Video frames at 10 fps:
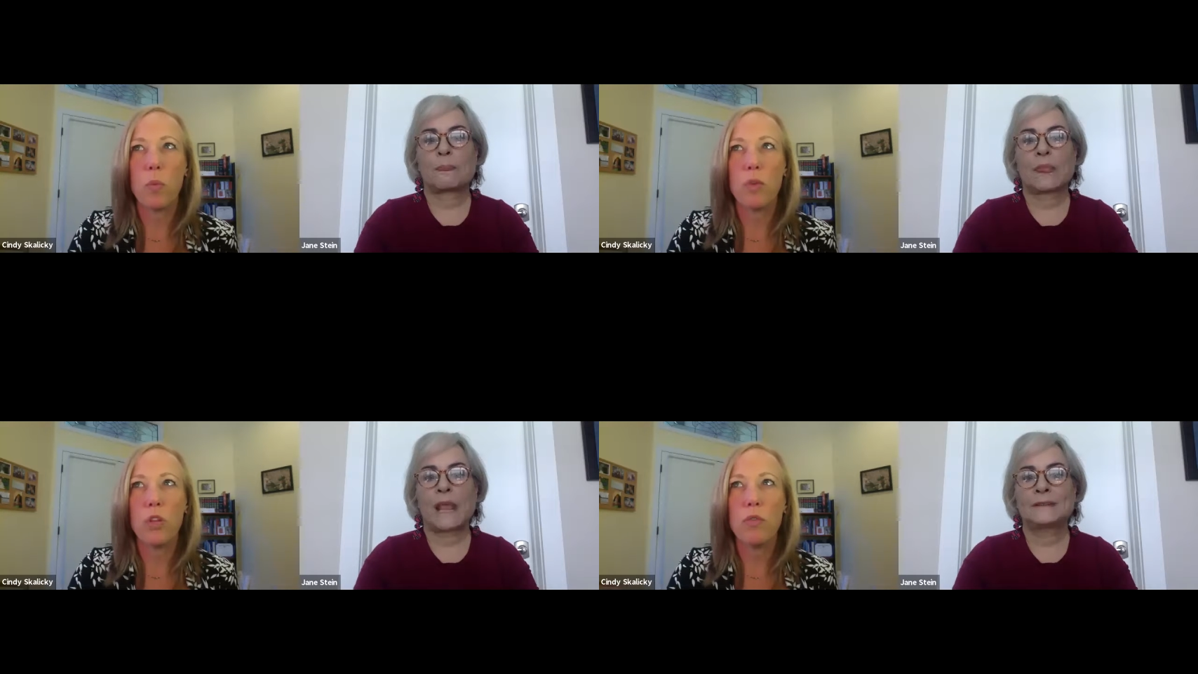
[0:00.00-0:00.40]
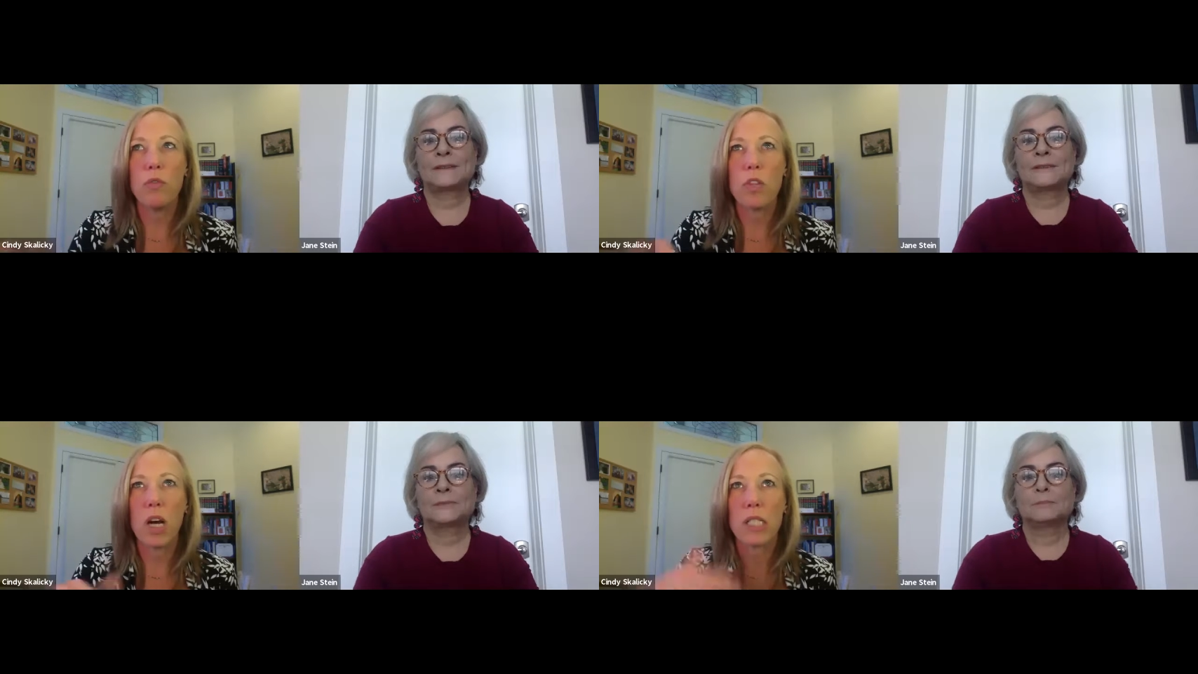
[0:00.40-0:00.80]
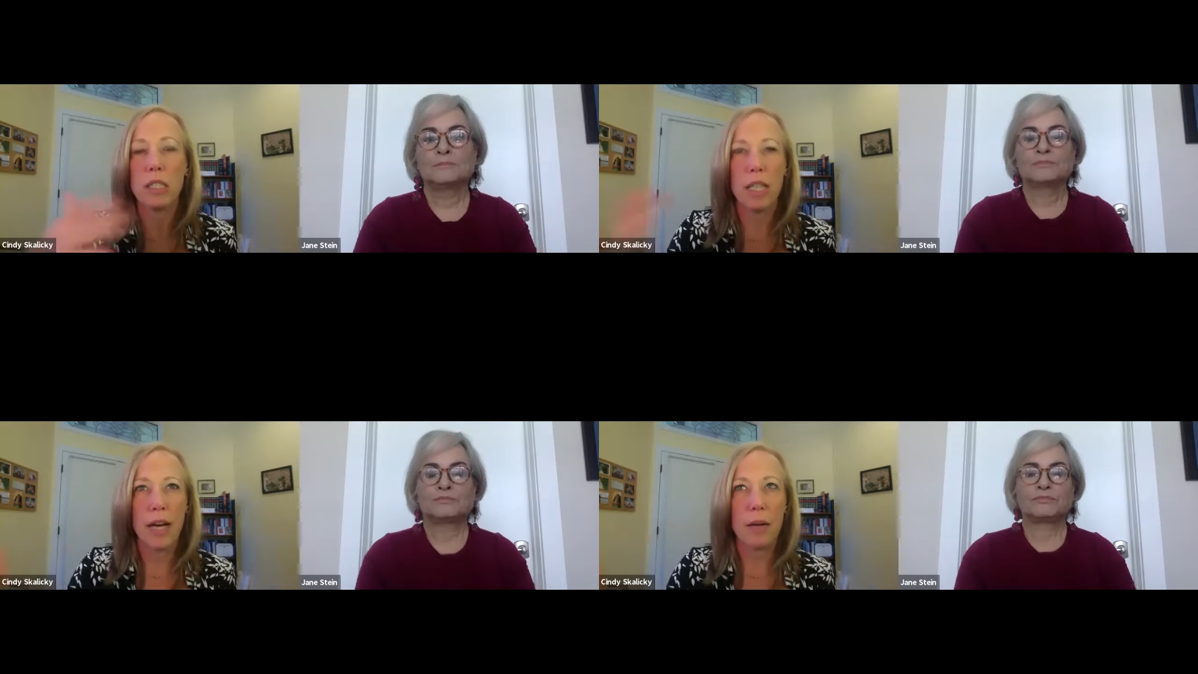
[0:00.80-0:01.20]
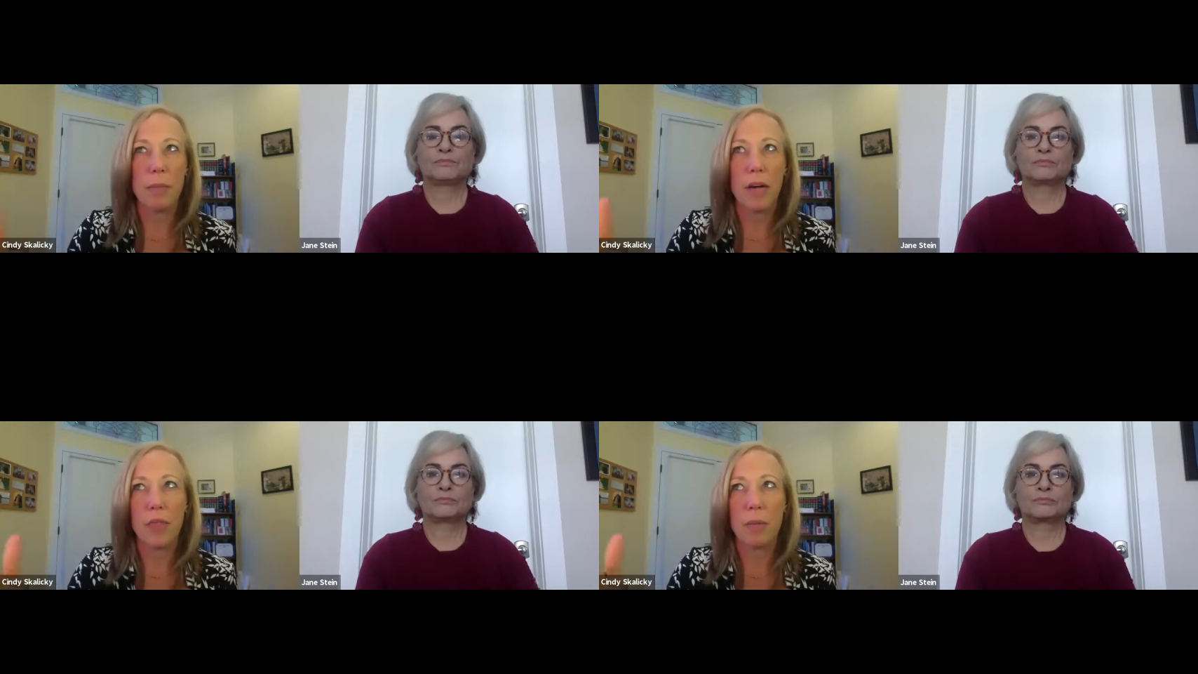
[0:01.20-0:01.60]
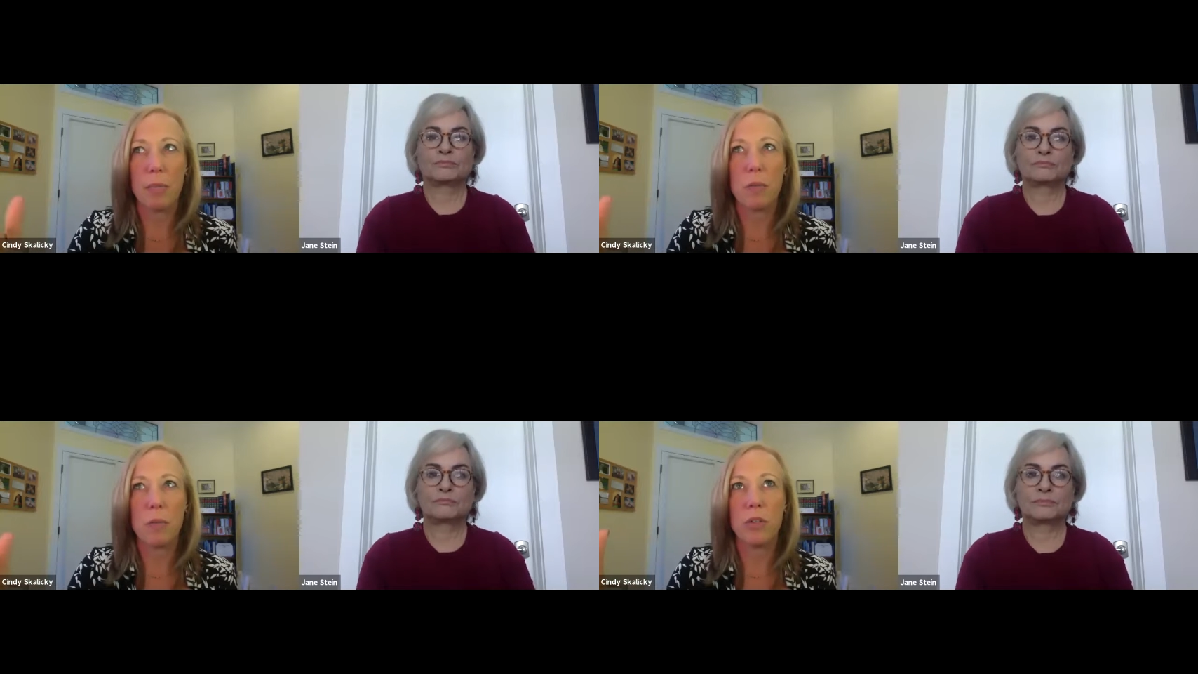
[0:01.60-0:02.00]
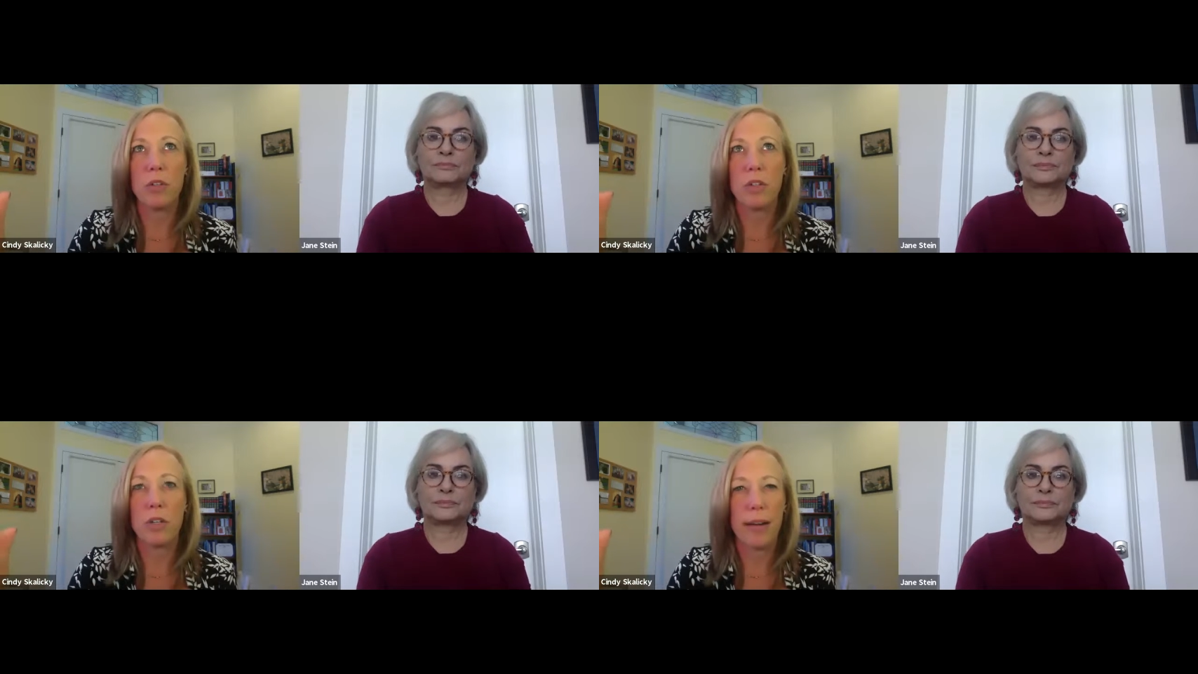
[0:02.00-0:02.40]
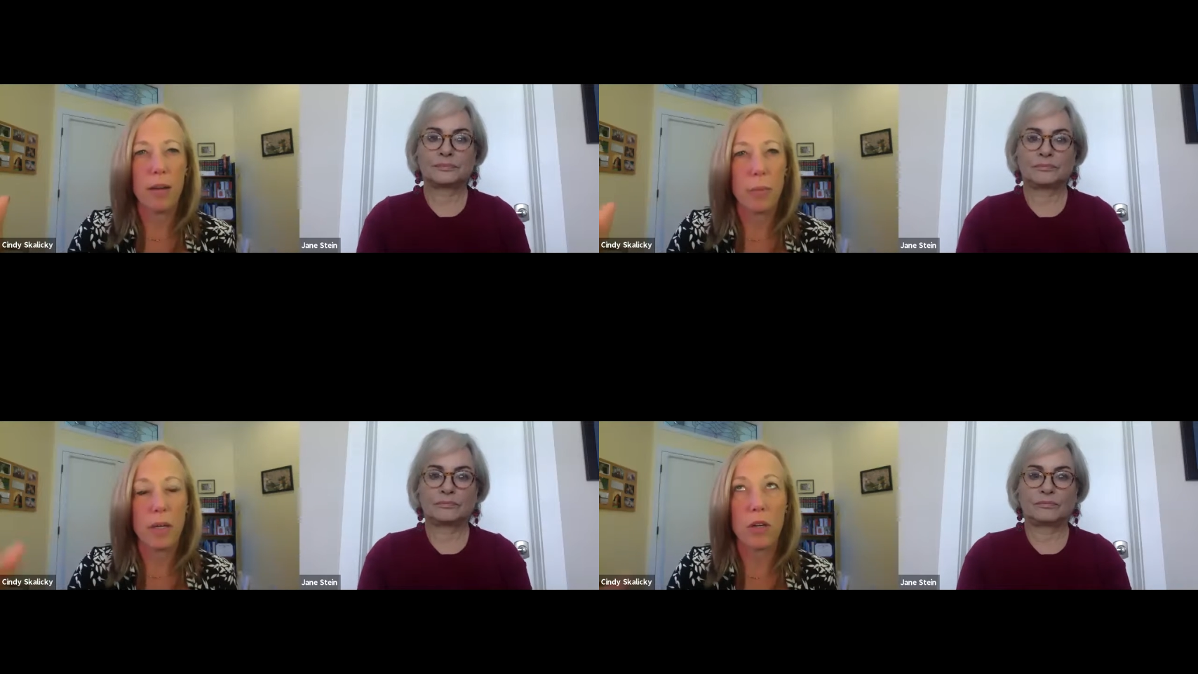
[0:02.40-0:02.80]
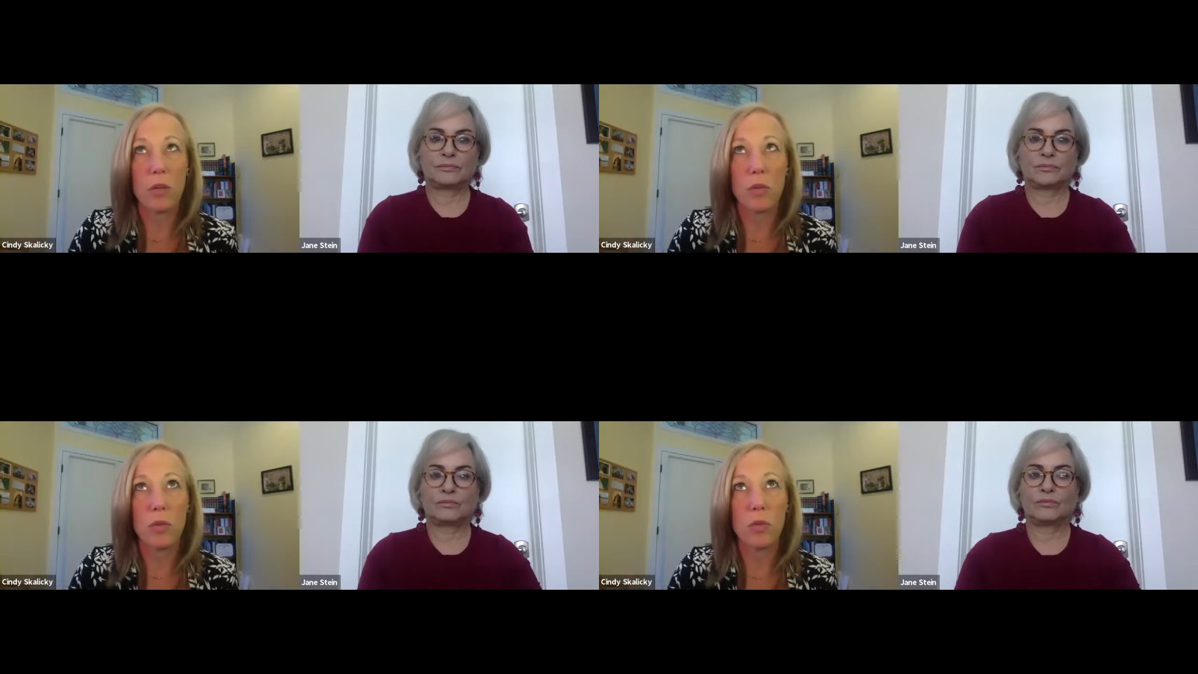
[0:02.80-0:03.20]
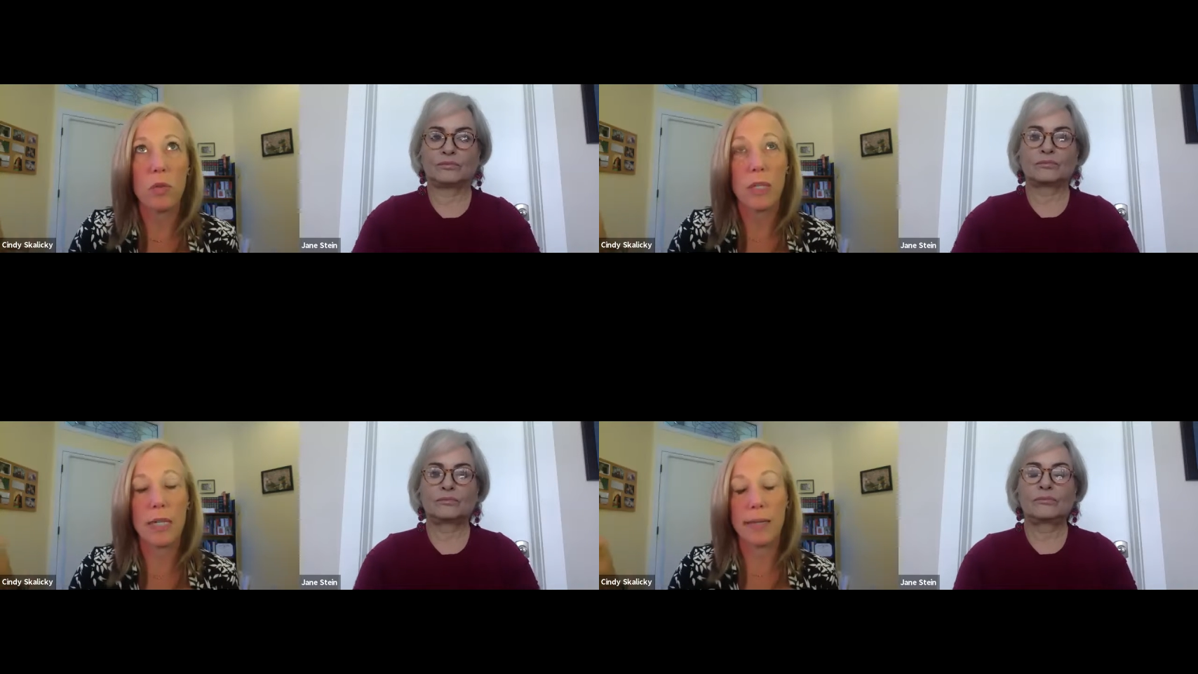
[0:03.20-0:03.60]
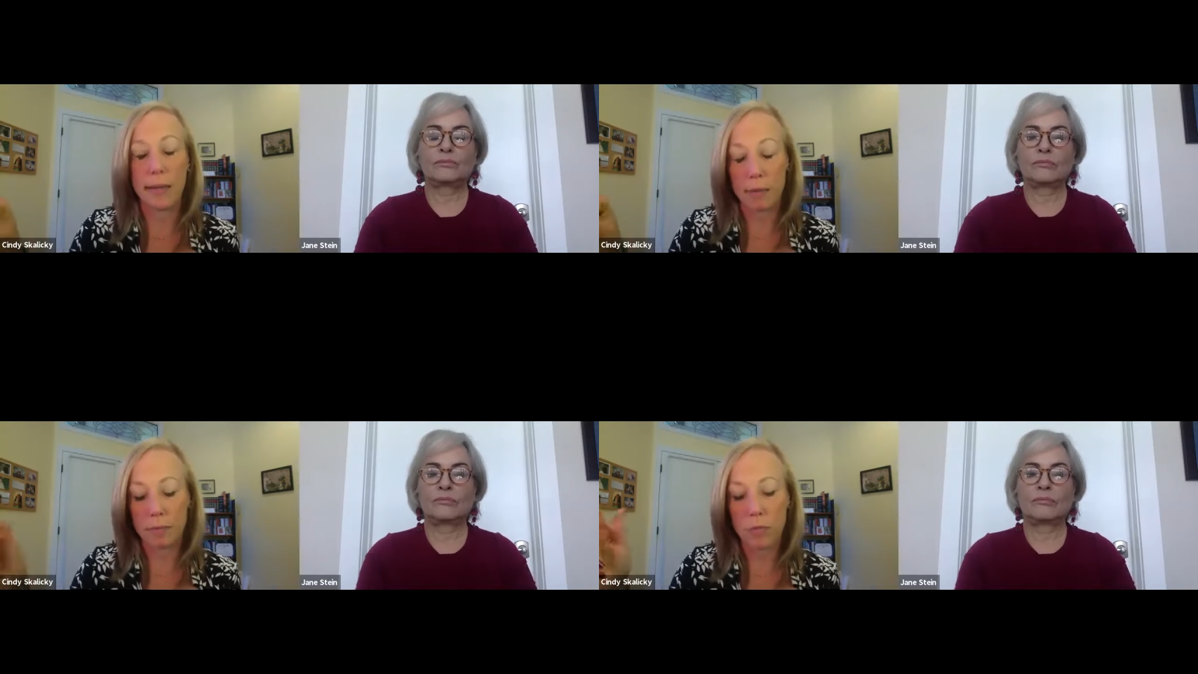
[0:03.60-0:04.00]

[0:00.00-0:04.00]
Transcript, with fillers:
Speaker 1: You've talked a lot about the people you're helping who um,